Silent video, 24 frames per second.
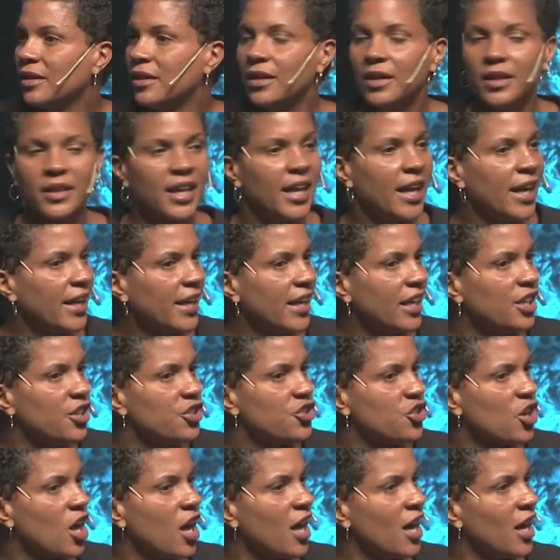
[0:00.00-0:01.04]
Can't get a
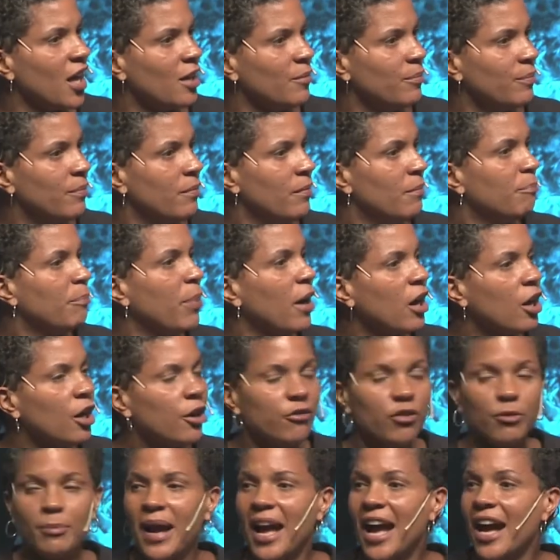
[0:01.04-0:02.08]
job, barred
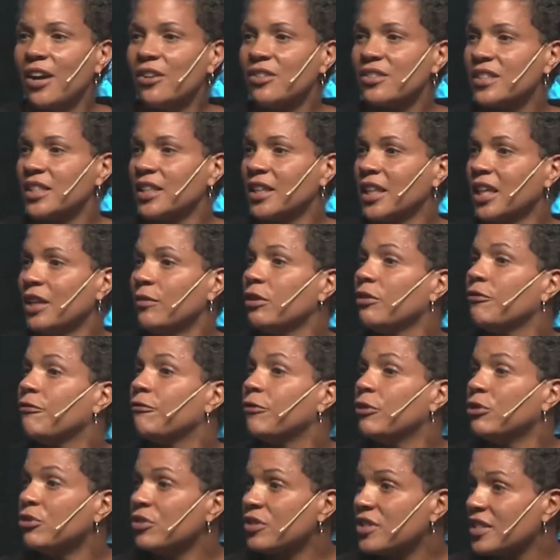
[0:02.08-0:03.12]
from housing, even
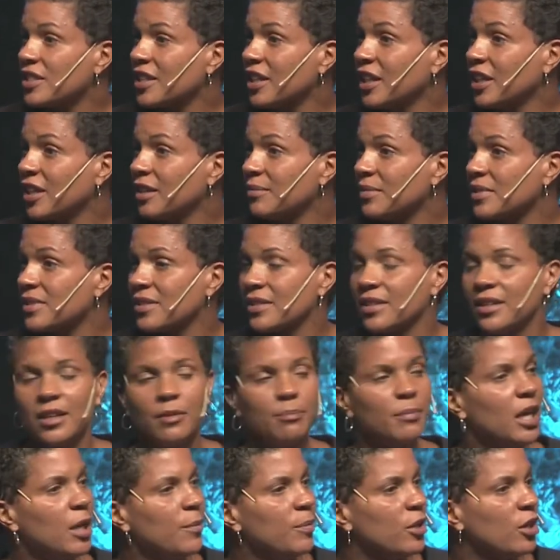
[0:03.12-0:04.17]
food stamps
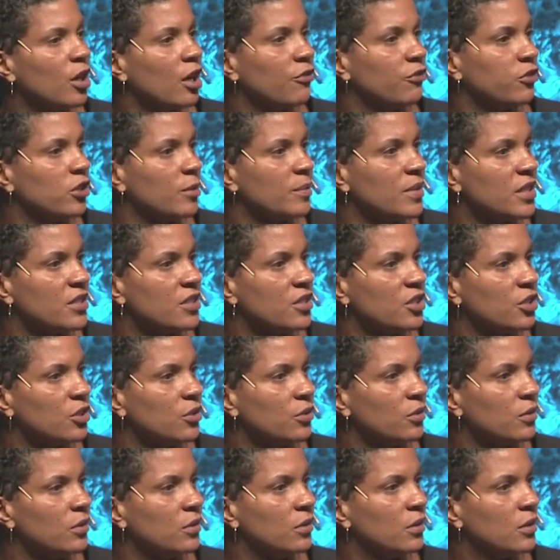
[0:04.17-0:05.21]
may be off limits to you.
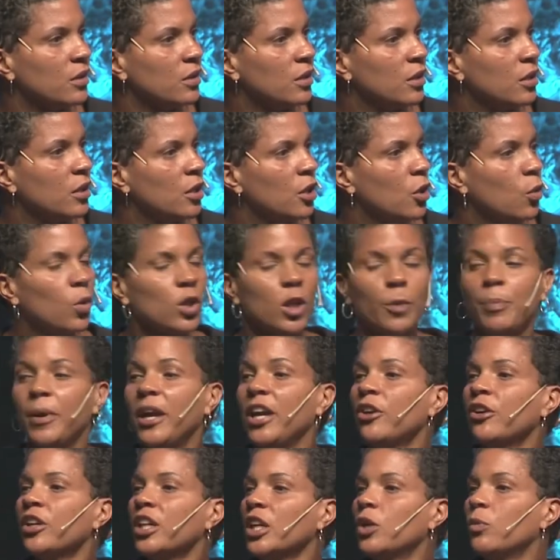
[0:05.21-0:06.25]
Well,
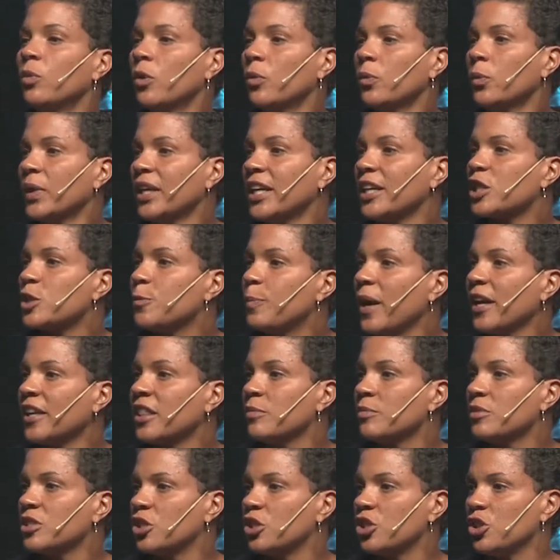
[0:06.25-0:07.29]
apparently what we expect
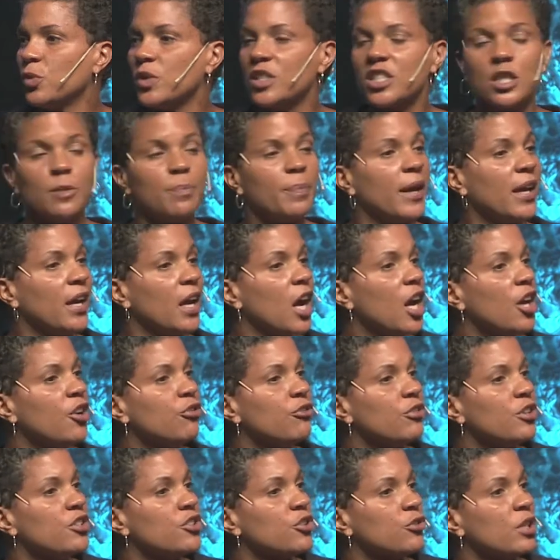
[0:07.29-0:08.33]
them to do is to pay
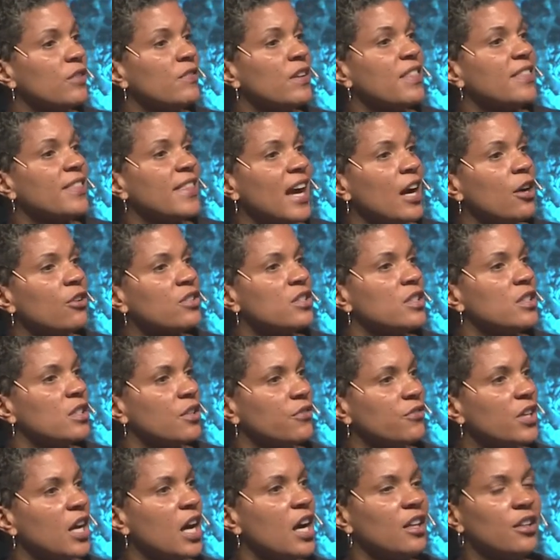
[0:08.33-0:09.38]
hundreds or even thousands of
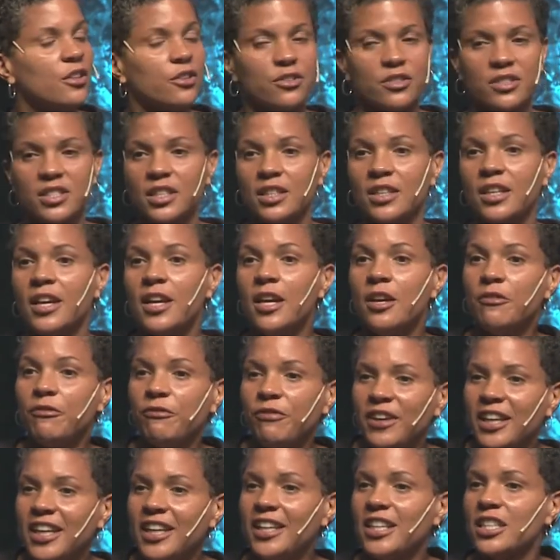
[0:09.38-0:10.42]
dollars in
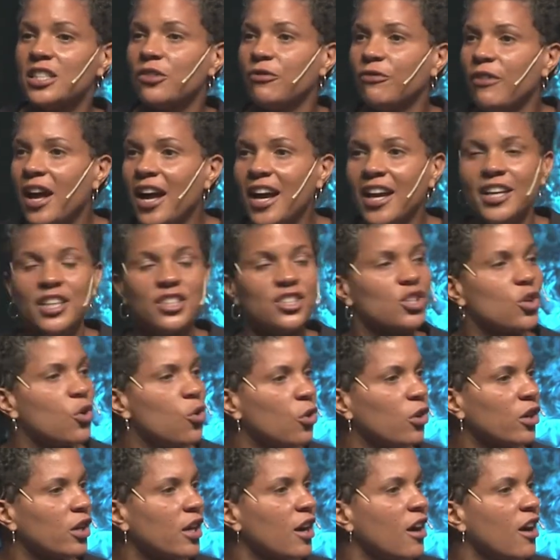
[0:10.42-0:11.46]
fees, fines,
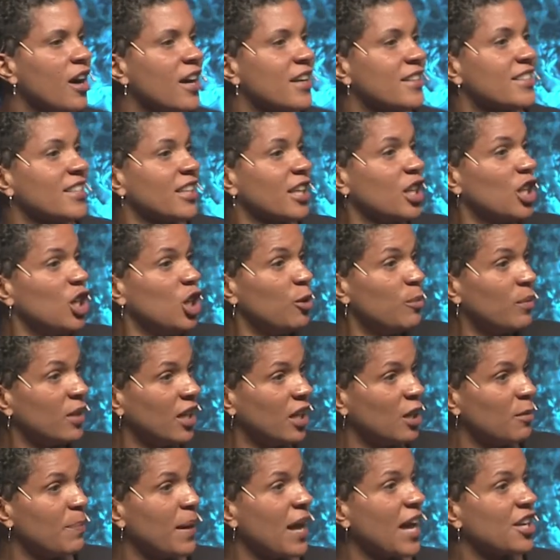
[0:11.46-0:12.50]
court costs,
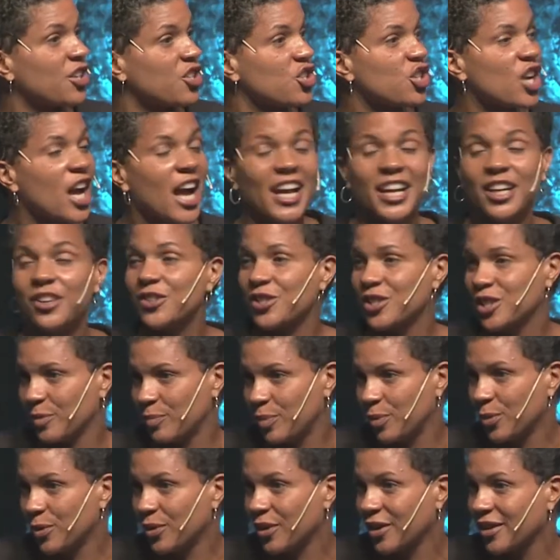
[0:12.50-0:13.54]
accumulated back child
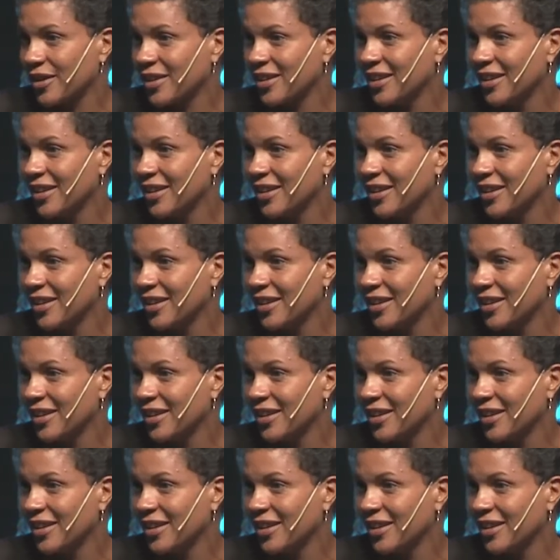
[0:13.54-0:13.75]
support.